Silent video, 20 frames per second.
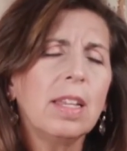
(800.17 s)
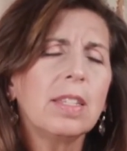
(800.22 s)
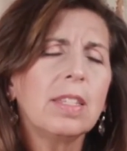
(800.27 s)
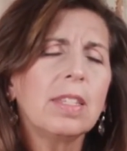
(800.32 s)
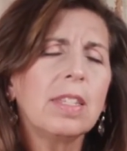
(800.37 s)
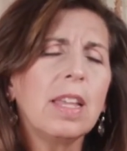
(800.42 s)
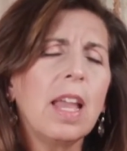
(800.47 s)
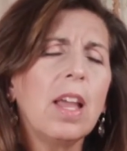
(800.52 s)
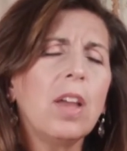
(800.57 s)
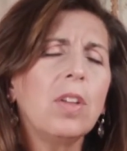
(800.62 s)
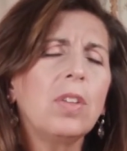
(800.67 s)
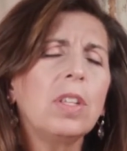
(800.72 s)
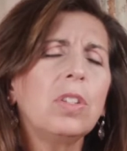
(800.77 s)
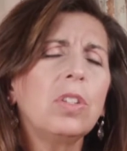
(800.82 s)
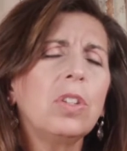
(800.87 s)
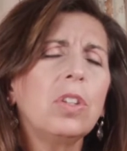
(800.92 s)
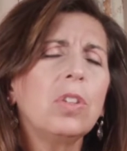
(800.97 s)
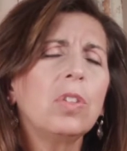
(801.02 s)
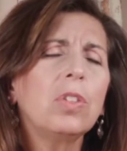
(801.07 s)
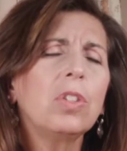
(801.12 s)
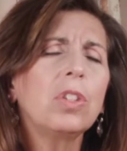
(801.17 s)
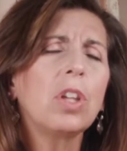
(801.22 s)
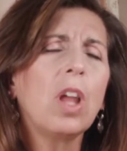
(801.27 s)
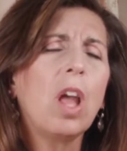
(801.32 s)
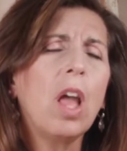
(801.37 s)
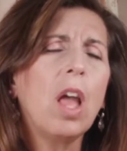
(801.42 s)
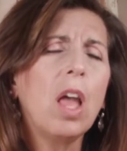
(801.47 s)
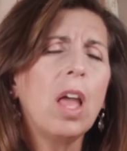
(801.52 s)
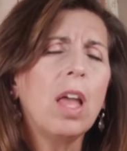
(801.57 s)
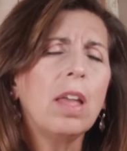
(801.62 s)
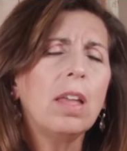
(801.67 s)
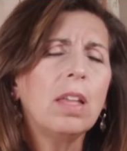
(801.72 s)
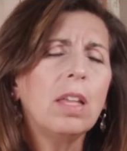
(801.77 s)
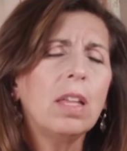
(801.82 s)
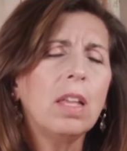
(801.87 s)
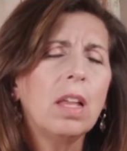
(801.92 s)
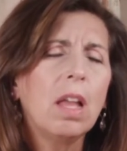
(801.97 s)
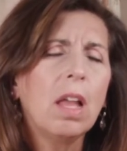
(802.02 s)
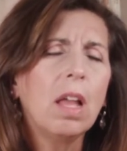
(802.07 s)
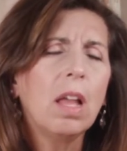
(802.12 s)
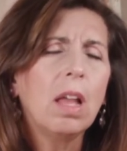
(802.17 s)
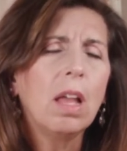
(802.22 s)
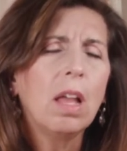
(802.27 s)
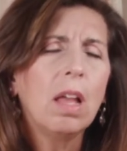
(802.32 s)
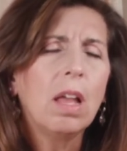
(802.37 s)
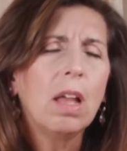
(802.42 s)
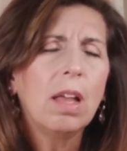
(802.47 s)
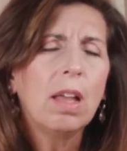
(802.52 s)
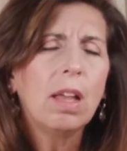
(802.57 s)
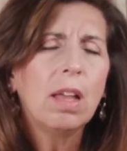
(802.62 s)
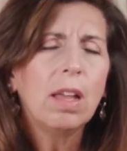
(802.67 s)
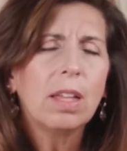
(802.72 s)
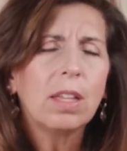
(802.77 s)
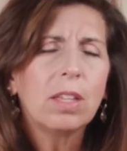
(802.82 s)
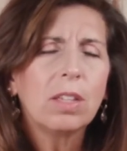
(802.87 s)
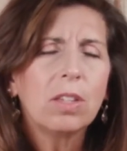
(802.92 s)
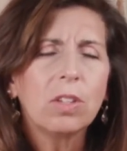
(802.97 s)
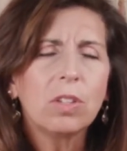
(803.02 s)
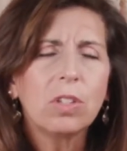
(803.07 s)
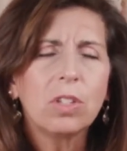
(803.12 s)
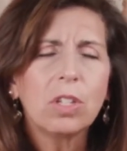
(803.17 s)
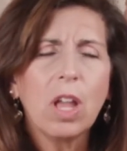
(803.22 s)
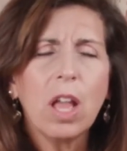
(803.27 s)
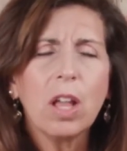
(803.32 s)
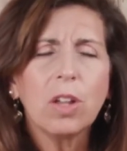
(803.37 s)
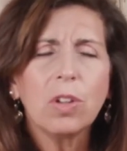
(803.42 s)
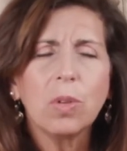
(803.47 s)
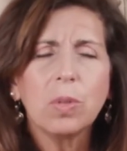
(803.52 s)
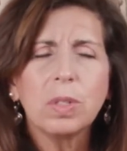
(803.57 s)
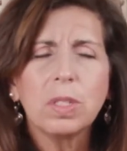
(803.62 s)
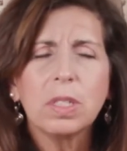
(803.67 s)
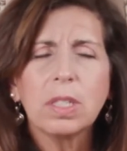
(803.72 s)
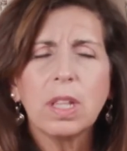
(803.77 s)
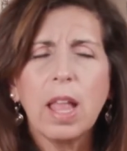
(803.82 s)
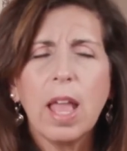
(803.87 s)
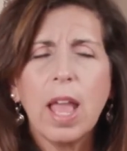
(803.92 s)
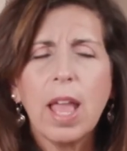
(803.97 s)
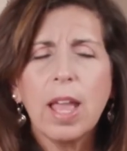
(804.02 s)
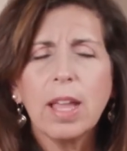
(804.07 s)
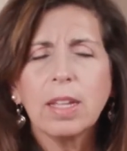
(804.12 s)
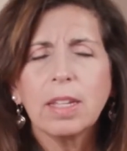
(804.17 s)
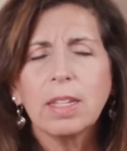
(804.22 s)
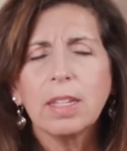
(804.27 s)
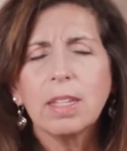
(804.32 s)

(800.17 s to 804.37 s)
Down into your jaw. Your jaw goes slack.